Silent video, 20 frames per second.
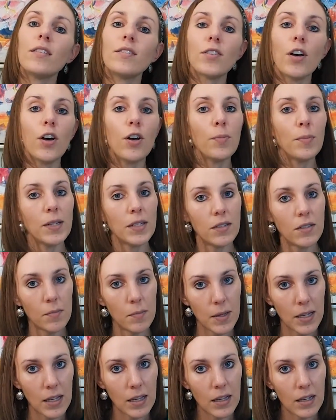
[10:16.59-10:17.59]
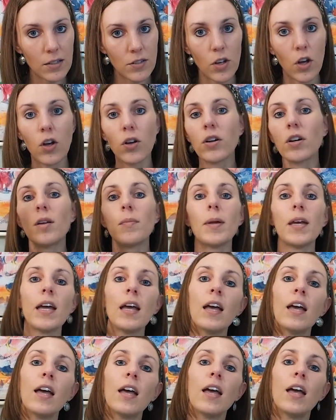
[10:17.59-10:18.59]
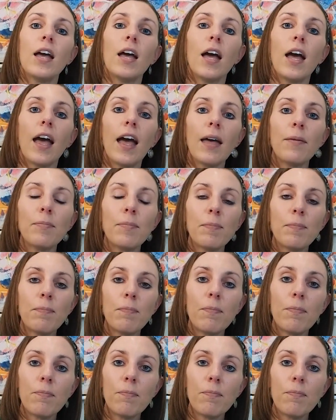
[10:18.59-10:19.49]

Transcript: it's all meant to be, it's all going to be.